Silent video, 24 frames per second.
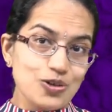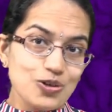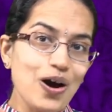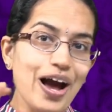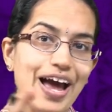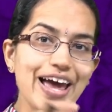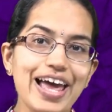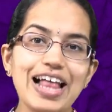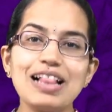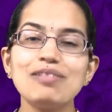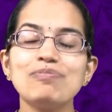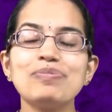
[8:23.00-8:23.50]
To
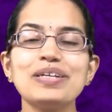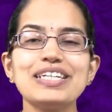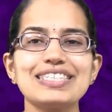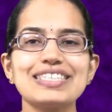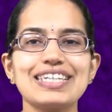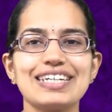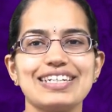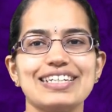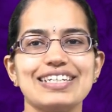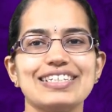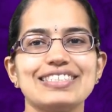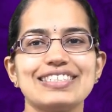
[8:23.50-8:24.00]
help
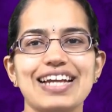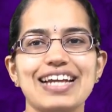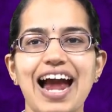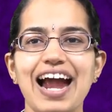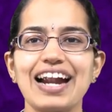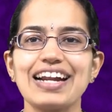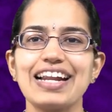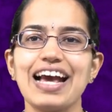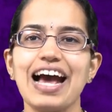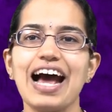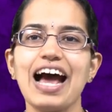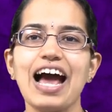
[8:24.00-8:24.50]
this
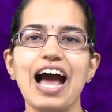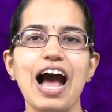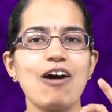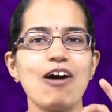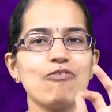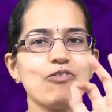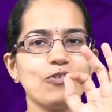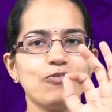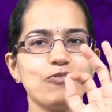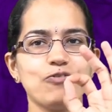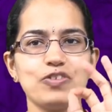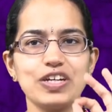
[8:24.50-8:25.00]
understand, I
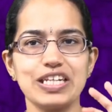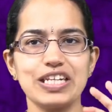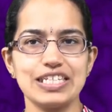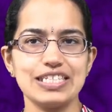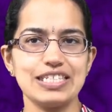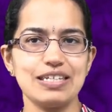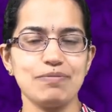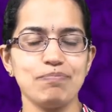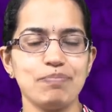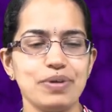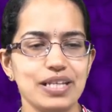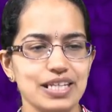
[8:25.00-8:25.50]
have a
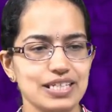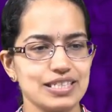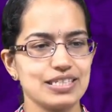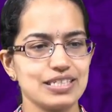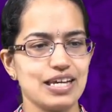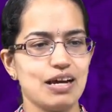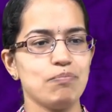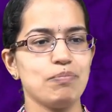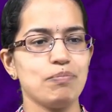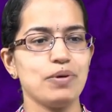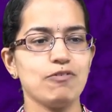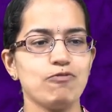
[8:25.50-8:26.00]
very simple
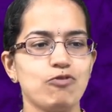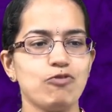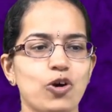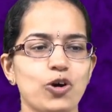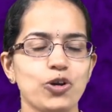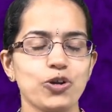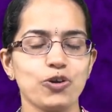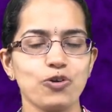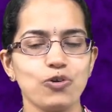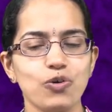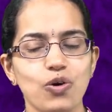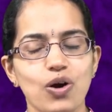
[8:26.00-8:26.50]
example
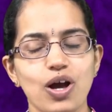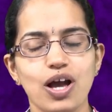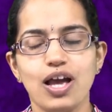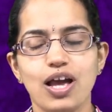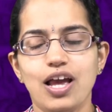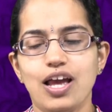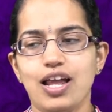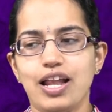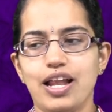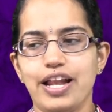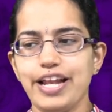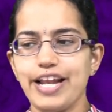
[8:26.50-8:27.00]
for you.
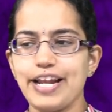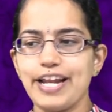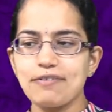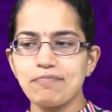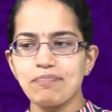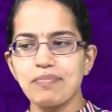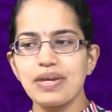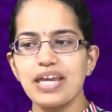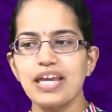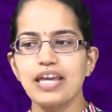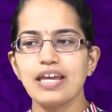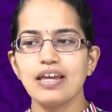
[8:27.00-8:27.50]

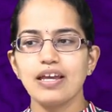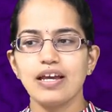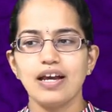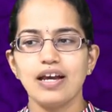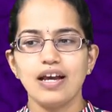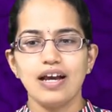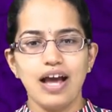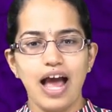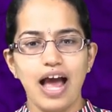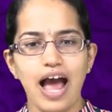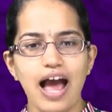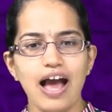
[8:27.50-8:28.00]
Let me
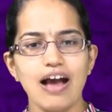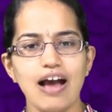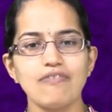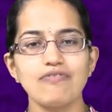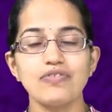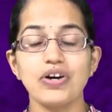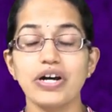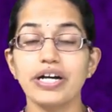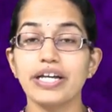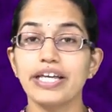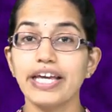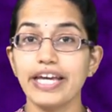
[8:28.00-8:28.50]

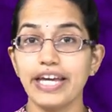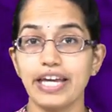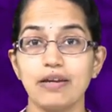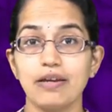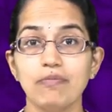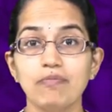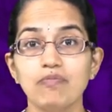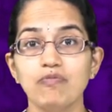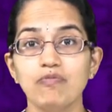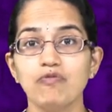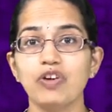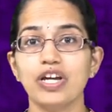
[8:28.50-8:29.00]
have a
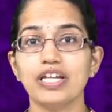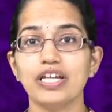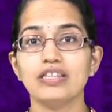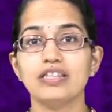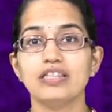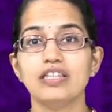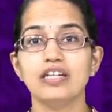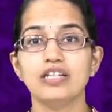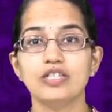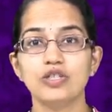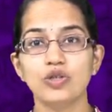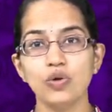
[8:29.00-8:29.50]
game with
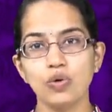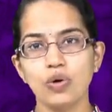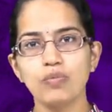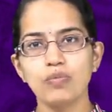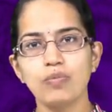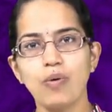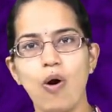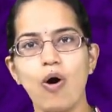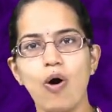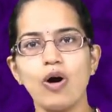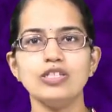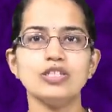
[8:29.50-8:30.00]

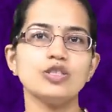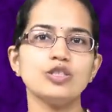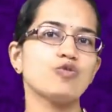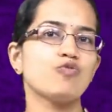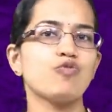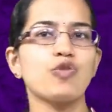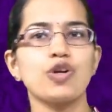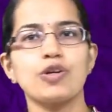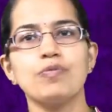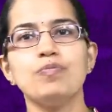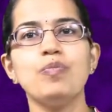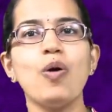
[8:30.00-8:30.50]
two balls,
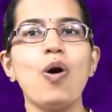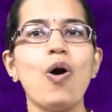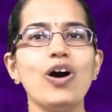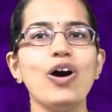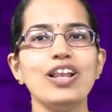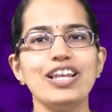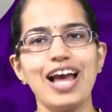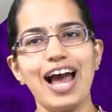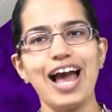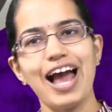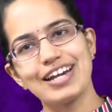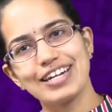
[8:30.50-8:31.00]

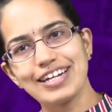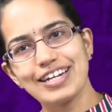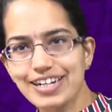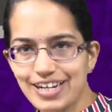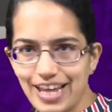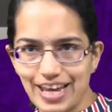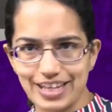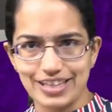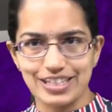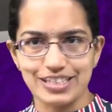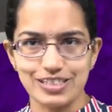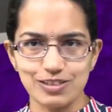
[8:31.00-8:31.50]
football and a
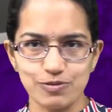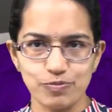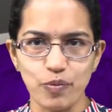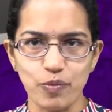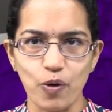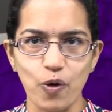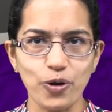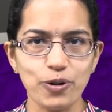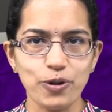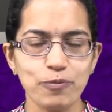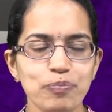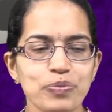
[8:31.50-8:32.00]
tennis
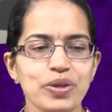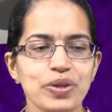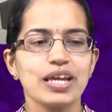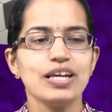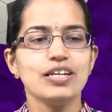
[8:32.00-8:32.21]
ball.